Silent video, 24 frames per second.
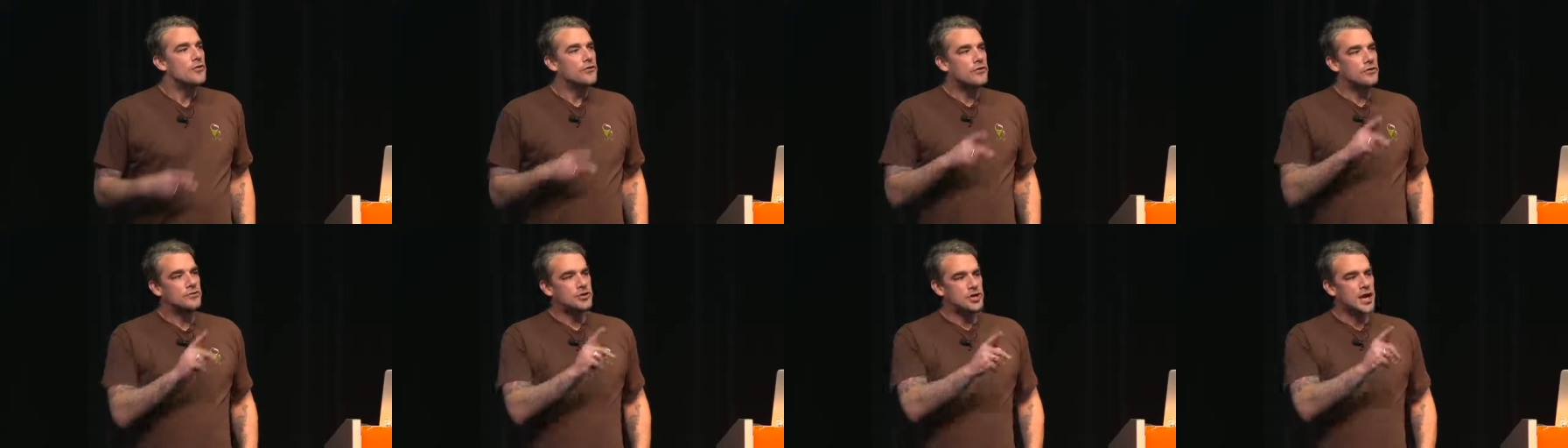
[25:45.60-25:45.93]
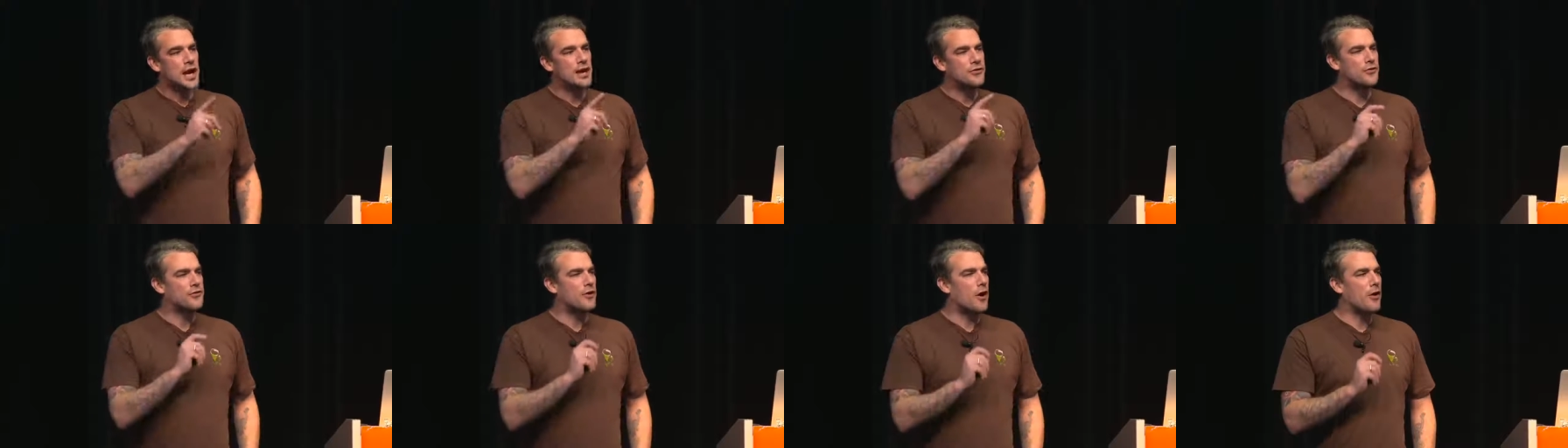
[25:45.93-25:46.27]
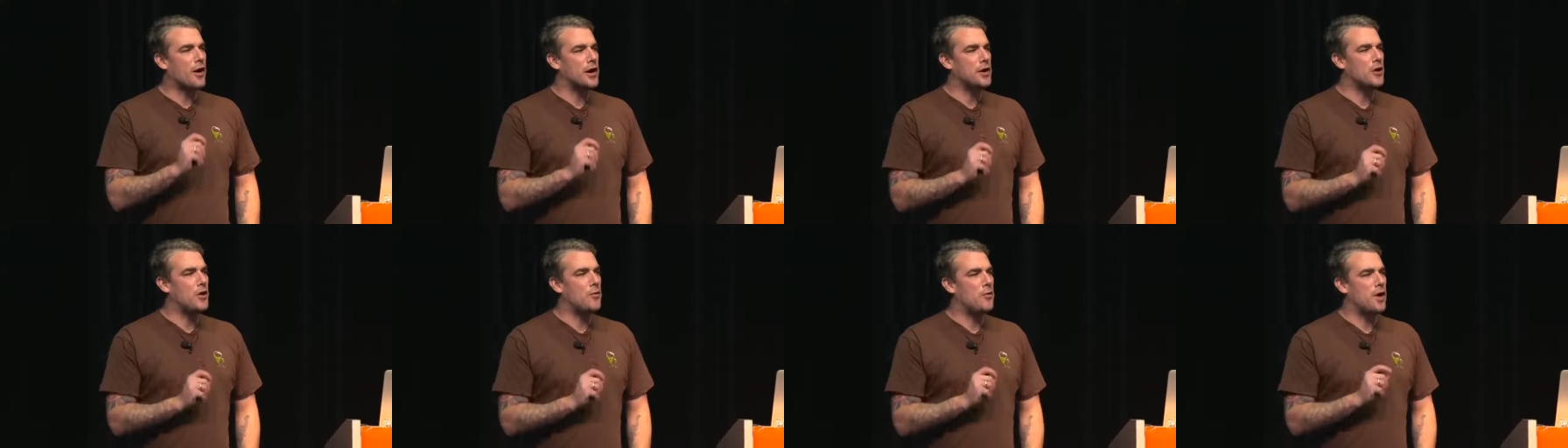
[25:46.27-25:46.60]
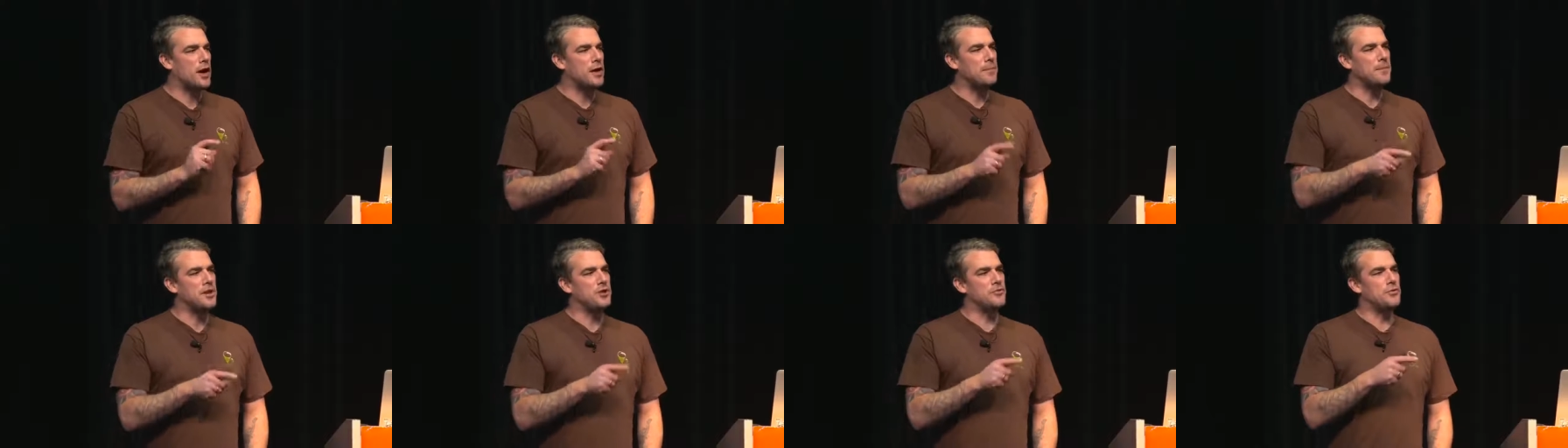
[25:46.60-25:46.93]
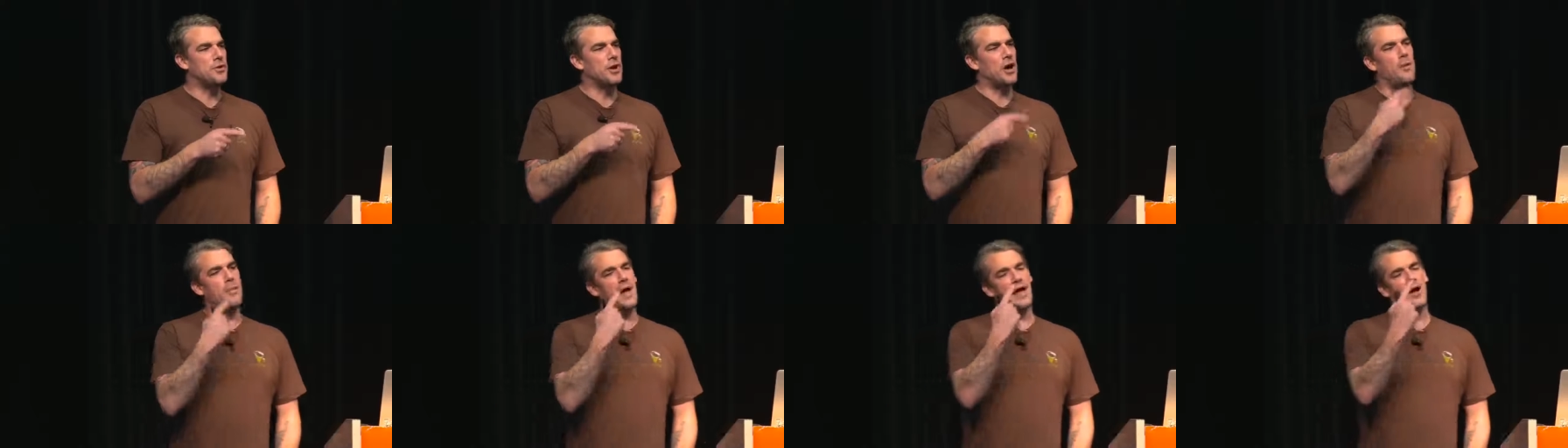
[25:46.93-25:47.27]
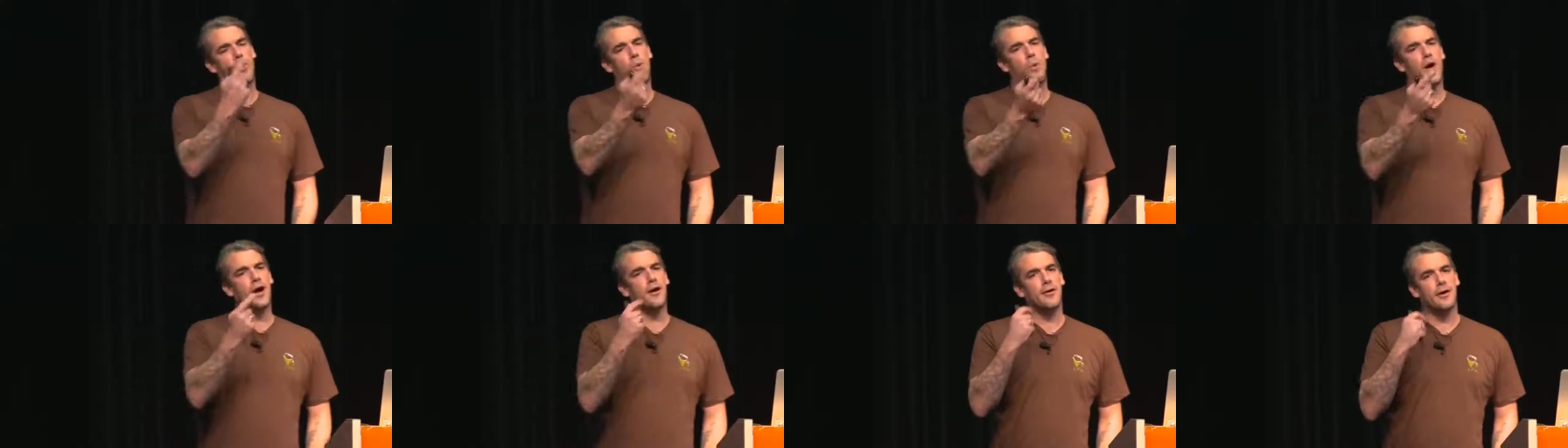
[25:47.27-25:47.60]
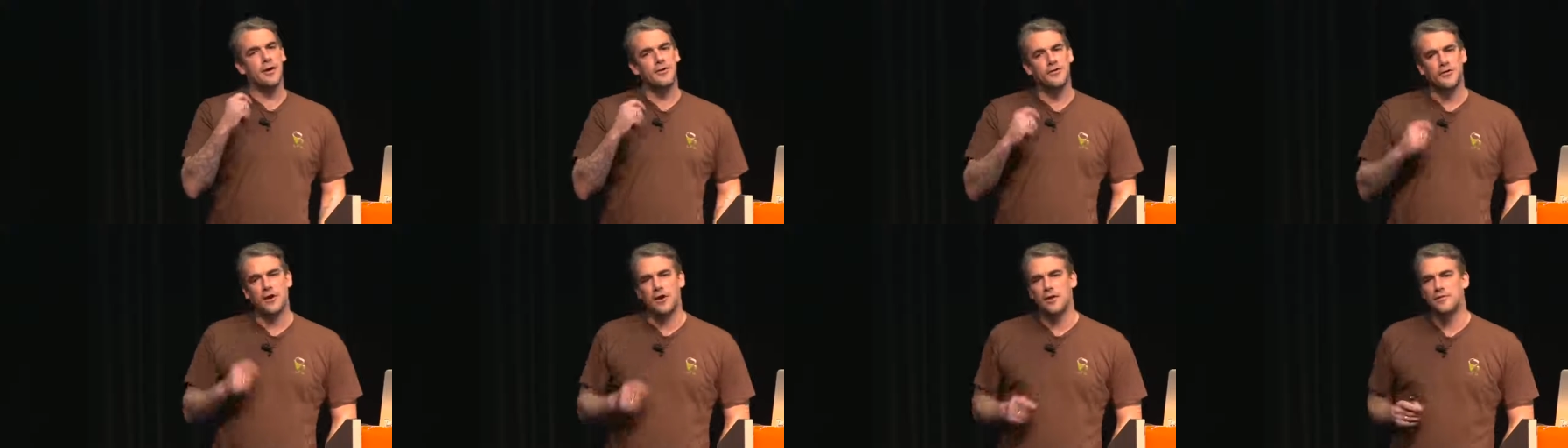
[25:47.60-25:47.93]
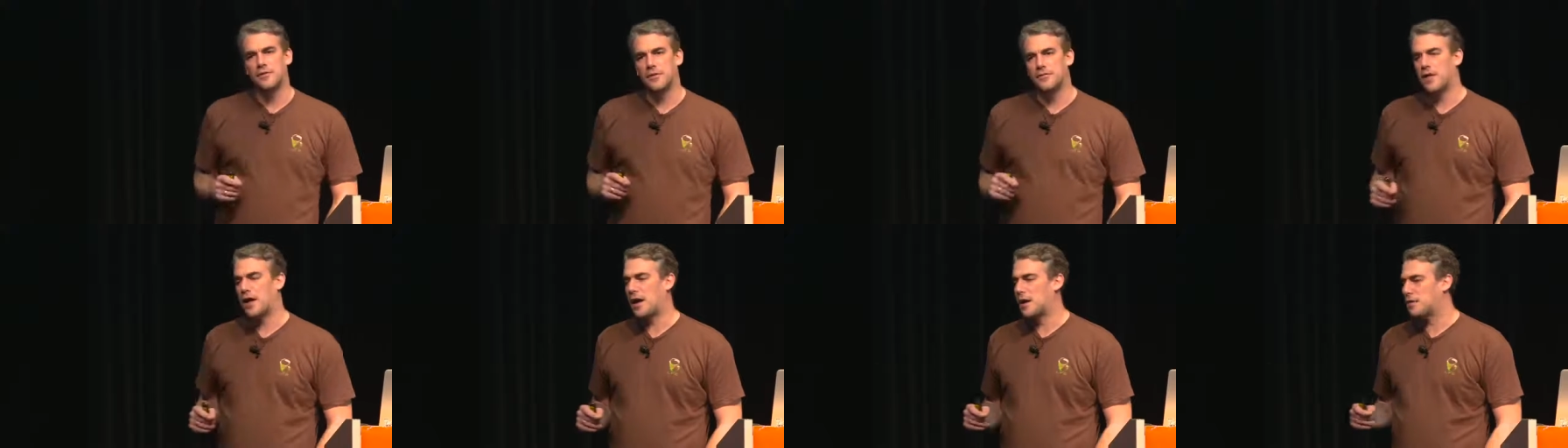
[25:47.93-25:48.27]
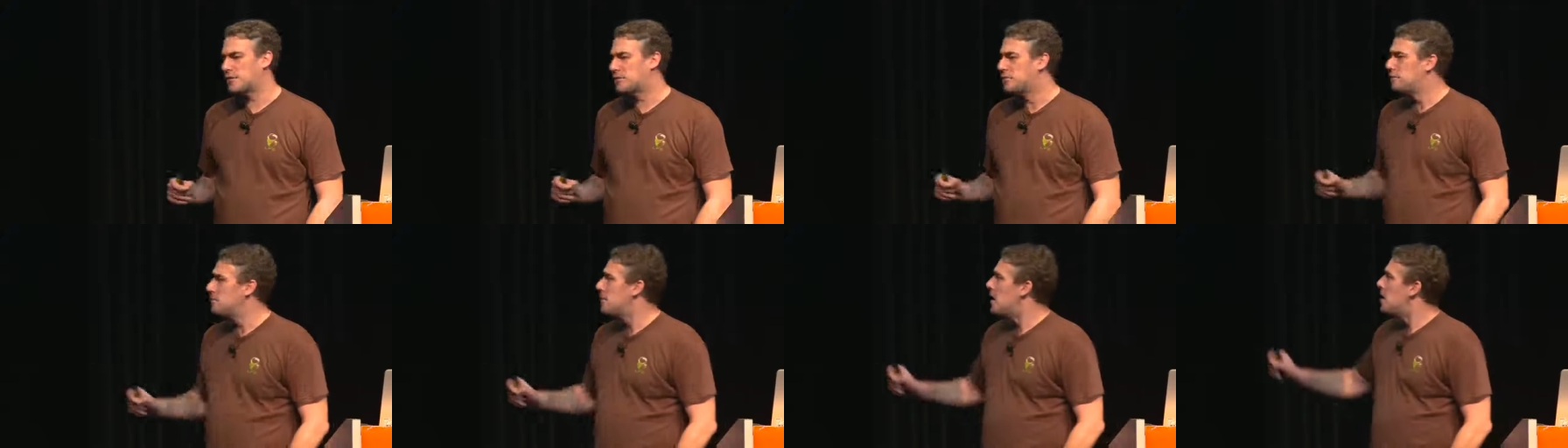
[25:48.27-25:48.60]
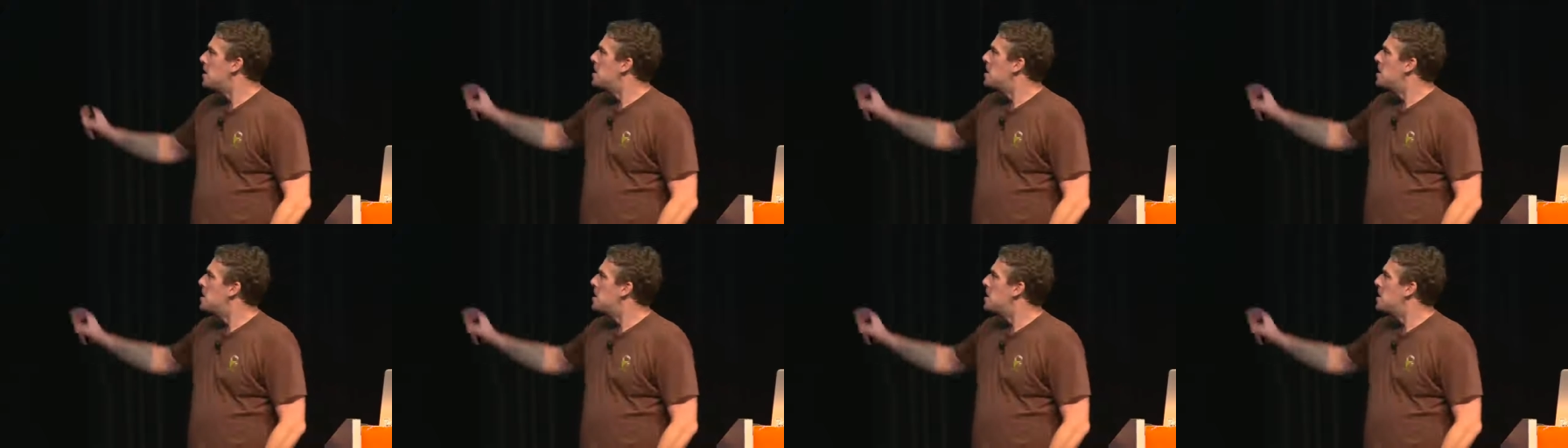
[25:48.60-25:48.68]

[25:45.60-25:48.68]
So chances are I don't want to be doing all my queries off of that.